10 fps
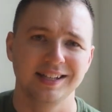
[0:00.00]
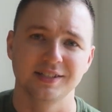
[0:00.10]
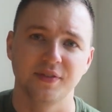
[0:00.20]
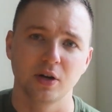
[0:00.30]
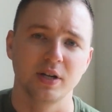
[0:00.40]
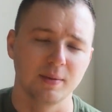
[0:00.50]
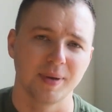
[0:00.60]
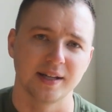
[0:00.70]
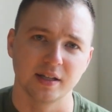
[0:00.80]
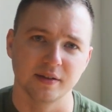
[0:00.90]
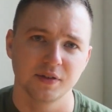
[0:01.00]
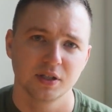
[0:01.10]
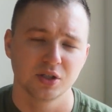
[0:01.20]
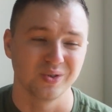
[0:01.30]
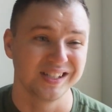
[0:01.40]
it is very competitive.
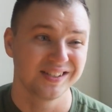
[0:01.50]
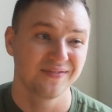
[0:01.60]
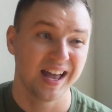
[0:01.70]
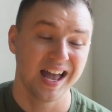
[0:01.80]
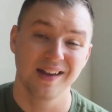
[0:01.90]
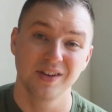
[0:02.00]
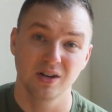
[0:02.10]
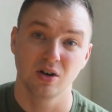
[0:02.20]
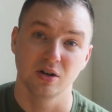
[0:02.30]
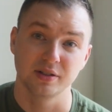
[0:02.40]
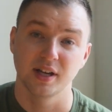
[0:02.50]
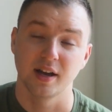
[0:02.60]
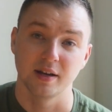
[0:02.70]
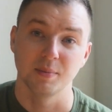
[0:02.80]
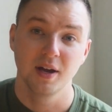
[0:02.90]
So he's having a hard
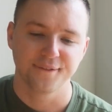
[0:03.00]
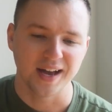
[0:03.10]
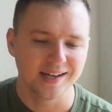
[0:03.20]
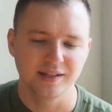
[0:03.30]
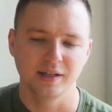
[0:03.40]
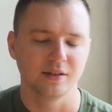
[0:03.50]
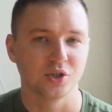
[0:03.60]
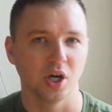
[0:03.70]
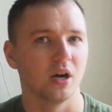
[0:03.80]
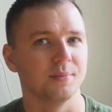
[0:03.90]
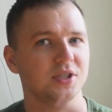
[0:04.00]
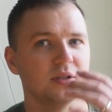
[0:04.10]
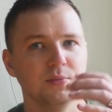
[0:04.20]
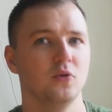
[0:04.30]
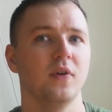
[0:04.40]
time finding jobs
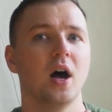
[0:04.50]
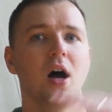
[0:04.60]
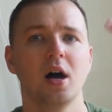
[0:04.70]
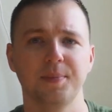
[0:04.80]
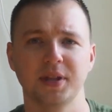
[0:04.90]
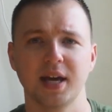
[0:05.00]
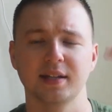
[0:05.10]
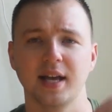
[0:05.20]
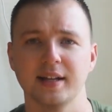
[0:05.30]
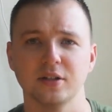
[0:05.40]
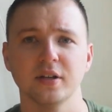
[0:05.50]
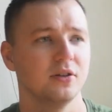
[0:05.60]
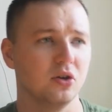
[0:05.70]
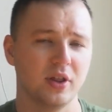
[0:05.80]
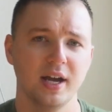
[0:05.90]
to move up that ladder.
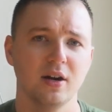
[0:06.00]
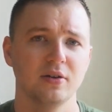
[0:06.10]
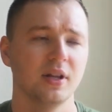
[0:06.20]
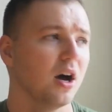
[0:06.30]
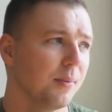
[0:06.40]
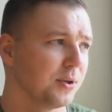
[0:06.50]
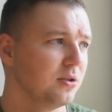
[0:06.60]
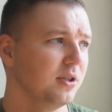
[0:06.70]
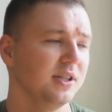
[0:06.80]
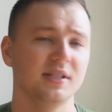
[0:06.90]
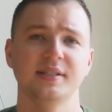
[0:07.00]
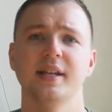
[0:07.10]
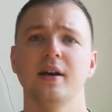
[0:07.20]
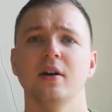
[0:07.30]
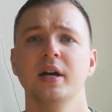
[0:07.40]
They're there, the opportunity's
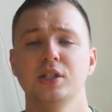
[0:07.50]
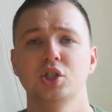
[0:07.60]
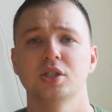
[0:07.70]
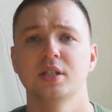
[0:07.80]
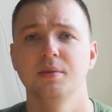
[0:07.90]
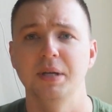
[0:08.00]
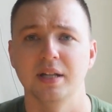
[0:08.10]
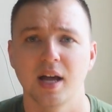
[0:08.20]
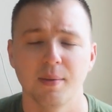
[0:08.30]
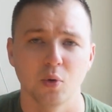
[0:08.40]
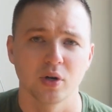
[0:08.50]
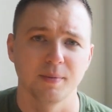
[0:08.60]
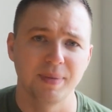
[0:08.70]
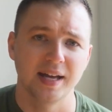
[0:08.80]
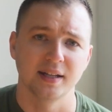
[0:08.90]
there. It's just going to be a lot more
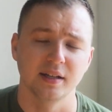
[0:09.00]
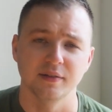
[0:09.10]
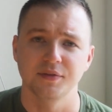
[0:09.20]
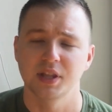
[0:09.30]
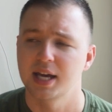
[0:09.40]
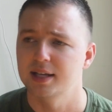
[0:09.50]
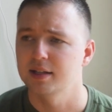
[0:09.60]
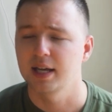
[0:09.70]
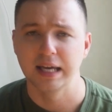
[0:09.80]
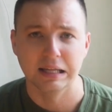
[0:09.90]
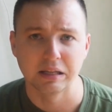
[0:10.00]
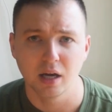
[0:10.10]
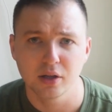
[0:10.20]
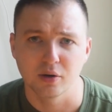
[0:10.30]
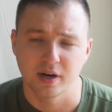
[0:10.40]
competitive than in
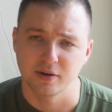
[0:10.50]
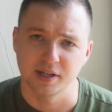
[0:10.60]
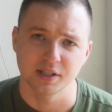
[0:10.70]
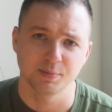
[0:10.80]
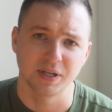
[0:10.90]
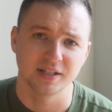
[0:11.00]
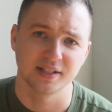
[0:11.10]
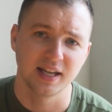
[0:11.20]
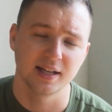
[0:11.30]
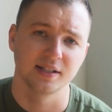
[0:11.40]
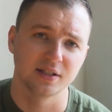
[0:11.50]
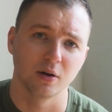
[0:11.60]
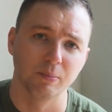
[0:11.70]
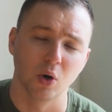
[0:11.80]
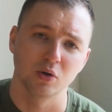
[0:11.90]
other areas because, again, it's
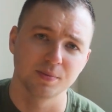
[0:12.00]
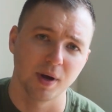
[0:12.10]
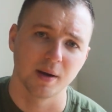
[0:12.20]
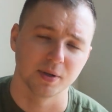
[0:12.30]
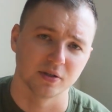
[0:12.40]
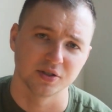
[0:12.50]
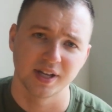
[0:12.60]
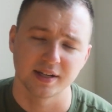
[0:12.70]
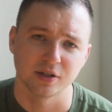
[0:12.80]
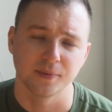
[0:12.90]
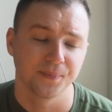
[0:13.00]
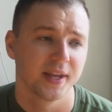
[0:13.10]
our most popular sector.